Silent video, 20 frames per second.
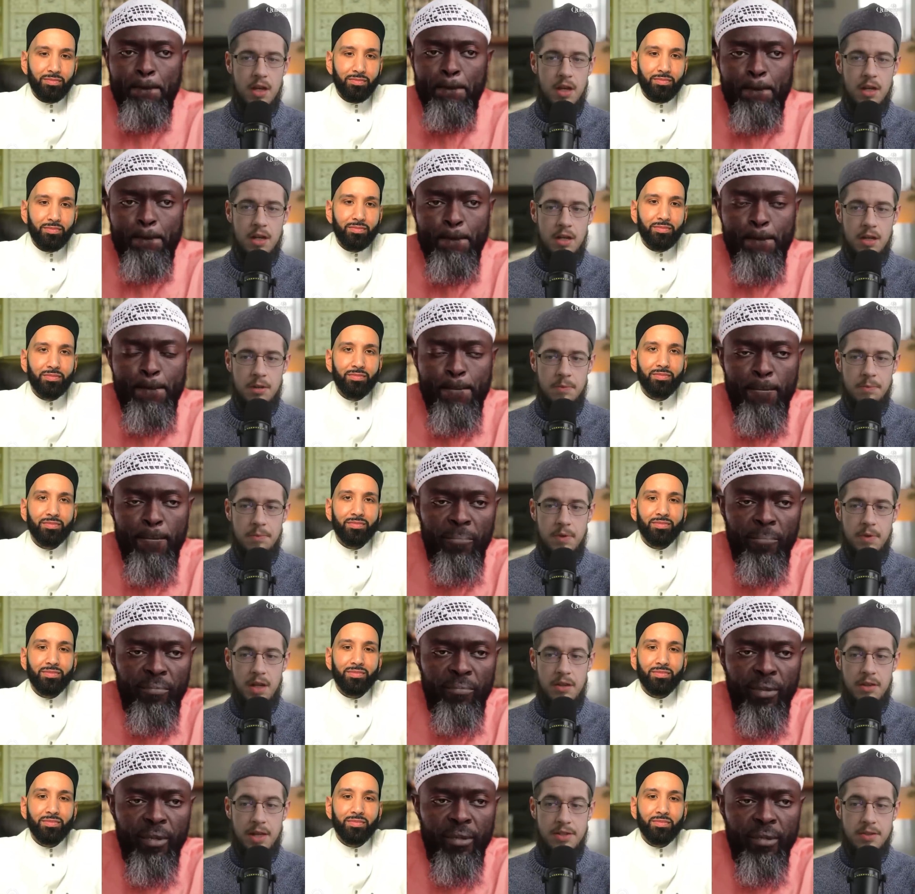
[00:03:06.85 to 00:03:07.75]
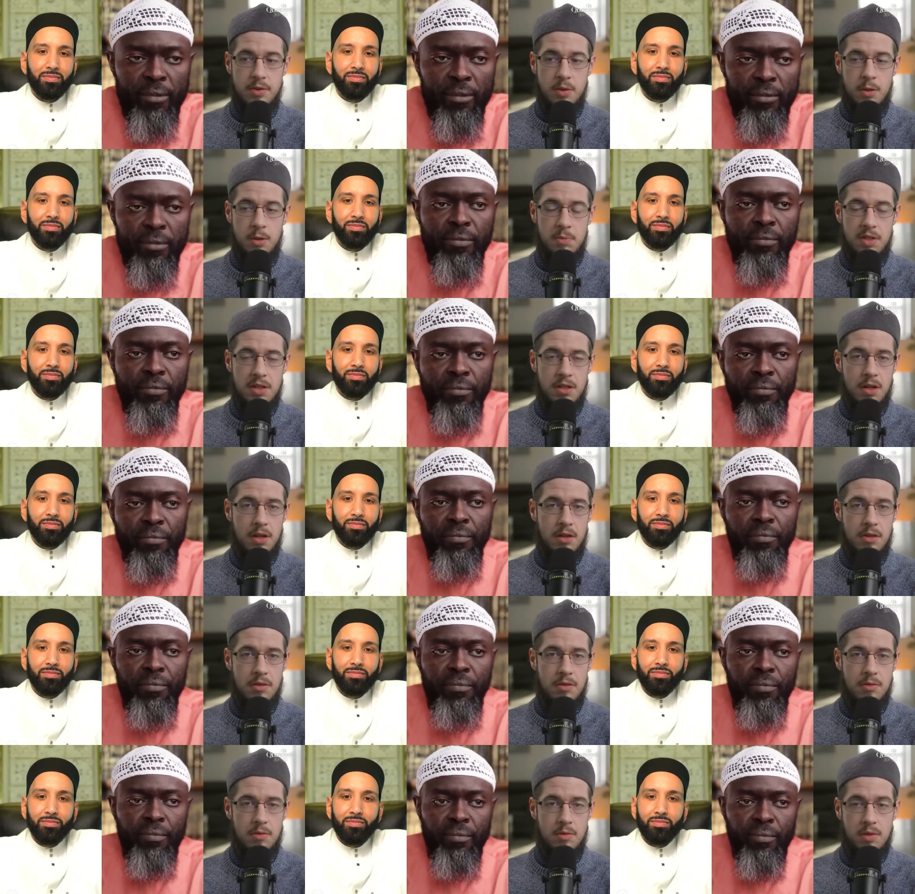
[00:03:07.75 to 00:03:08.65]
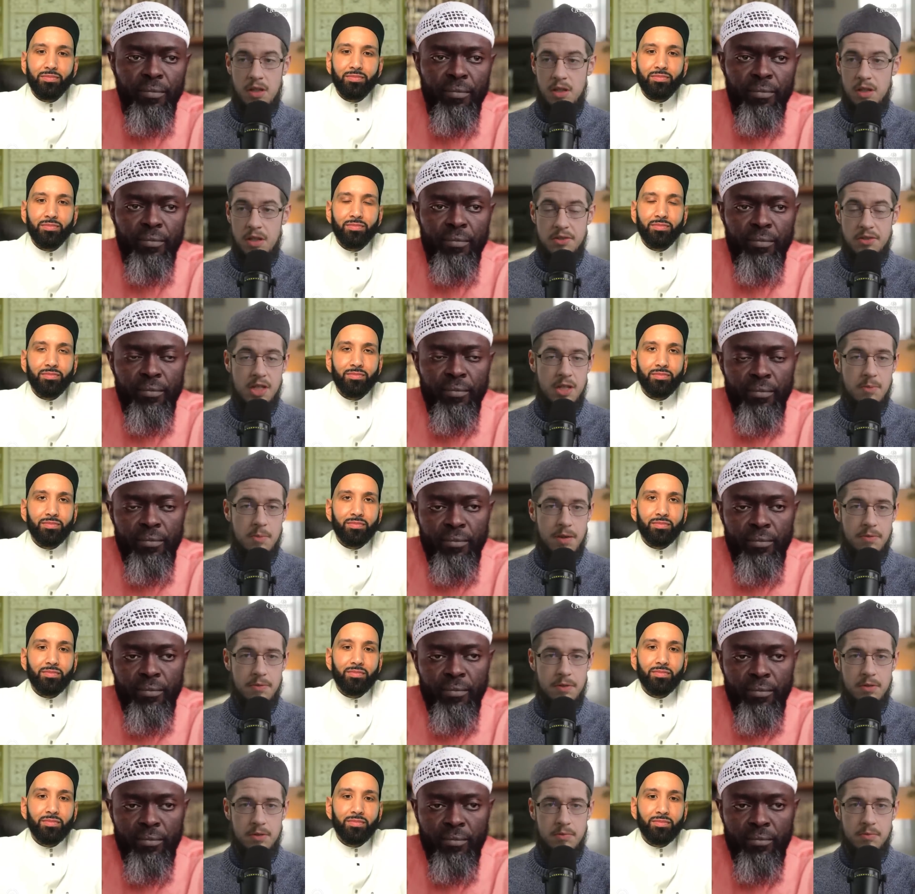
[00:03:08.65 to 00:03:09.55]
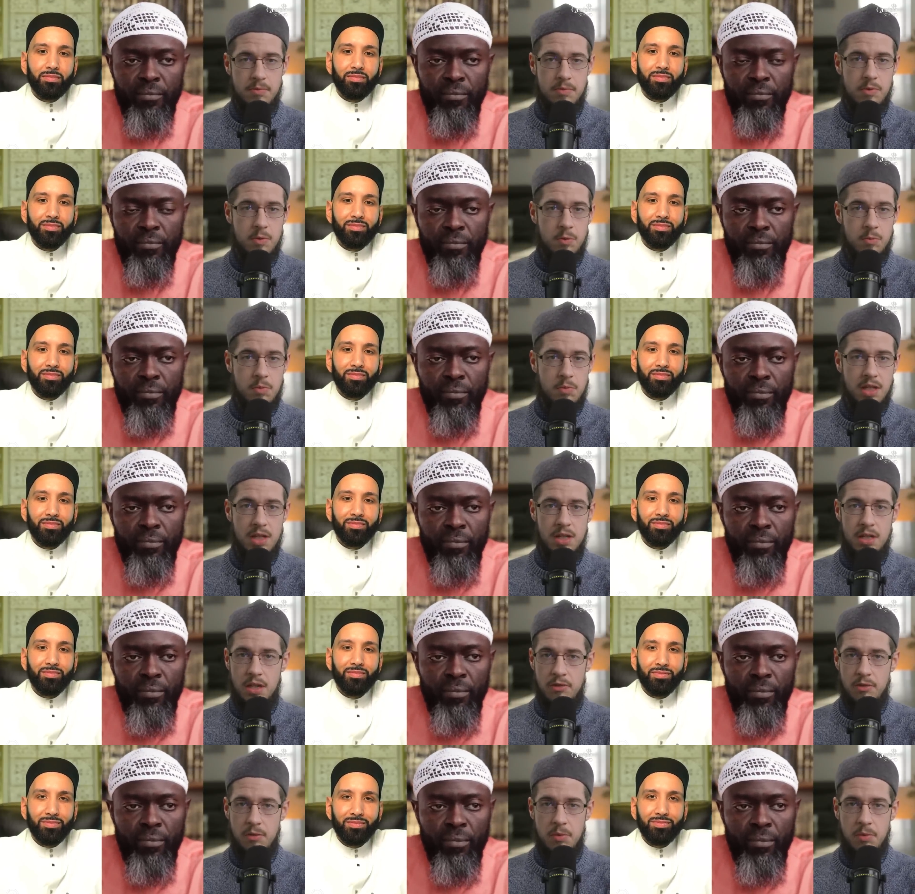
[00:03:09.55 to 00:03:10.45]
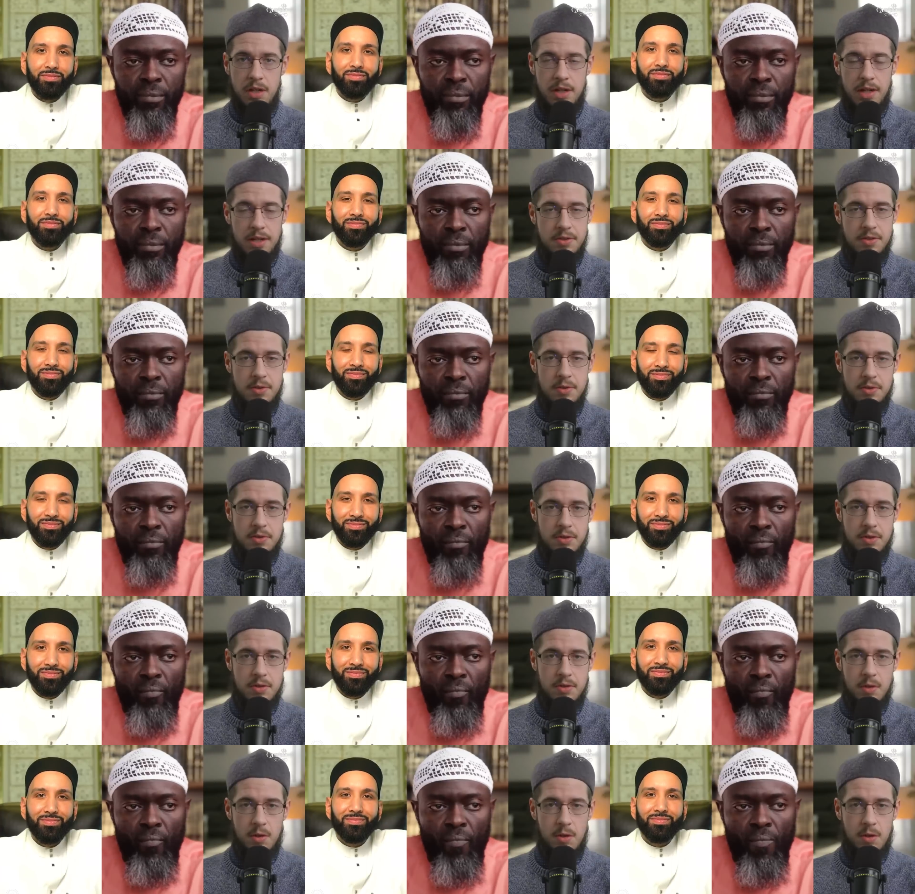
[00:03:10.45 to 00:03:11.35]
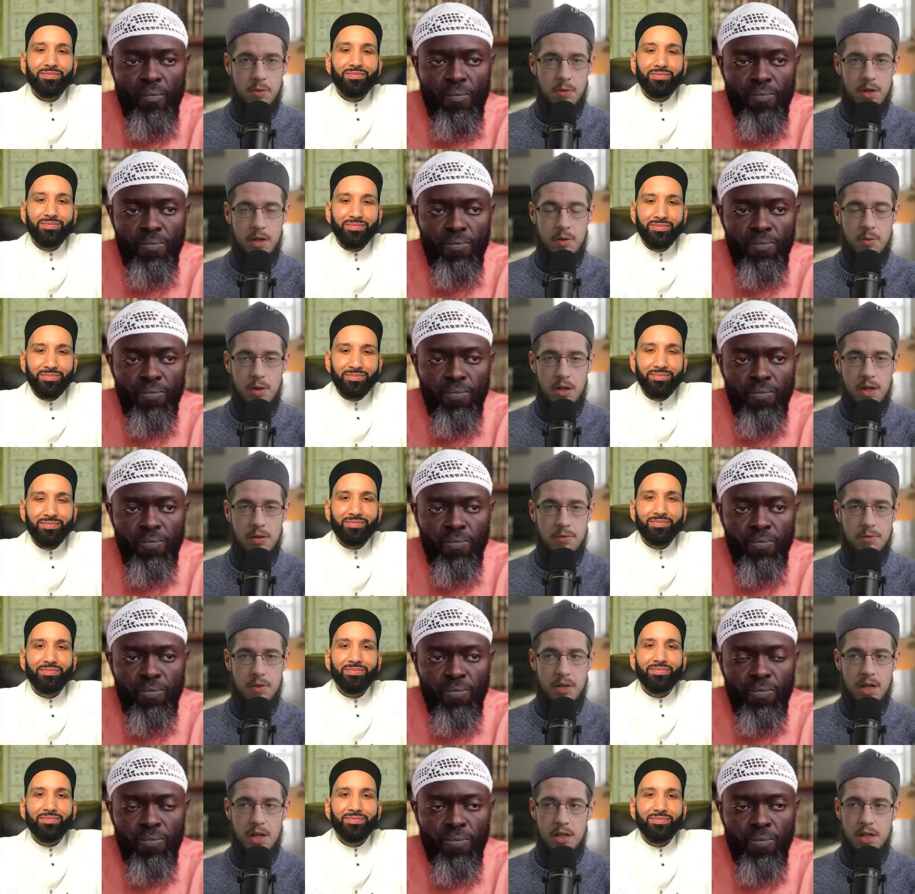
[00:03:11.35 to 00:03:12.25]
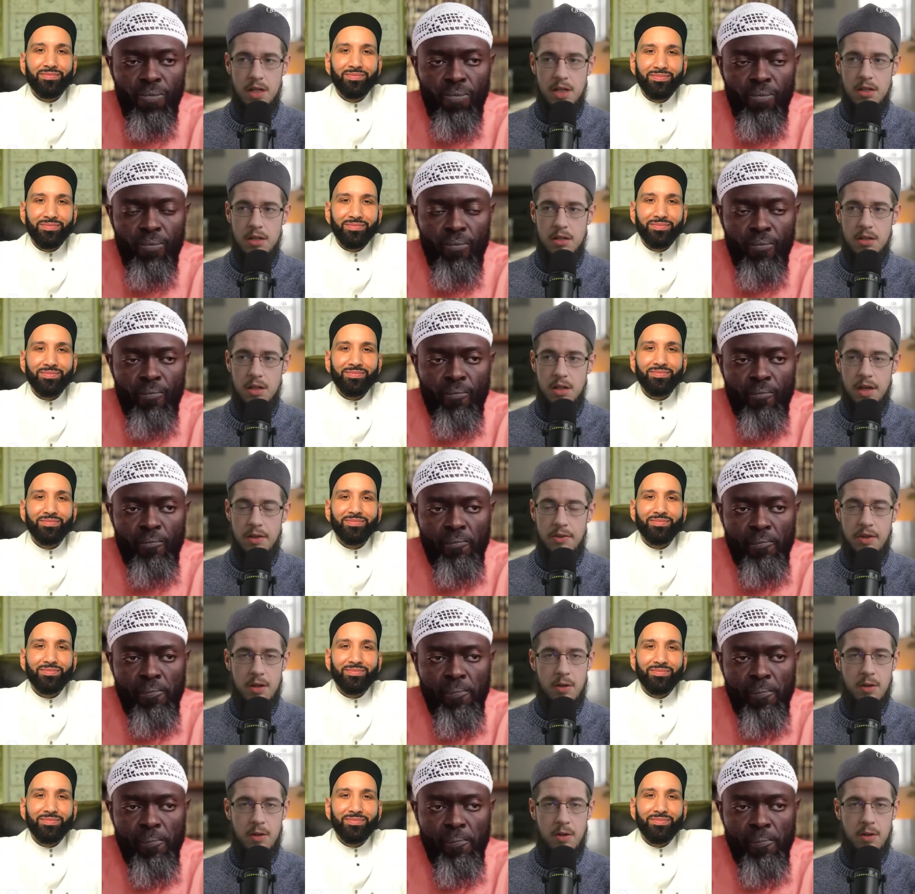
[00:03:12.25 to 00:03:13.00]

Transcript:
Speaker 1: Um, and that's going to be done in a team effort through me and everybody else who's already working for Yaqeen. And then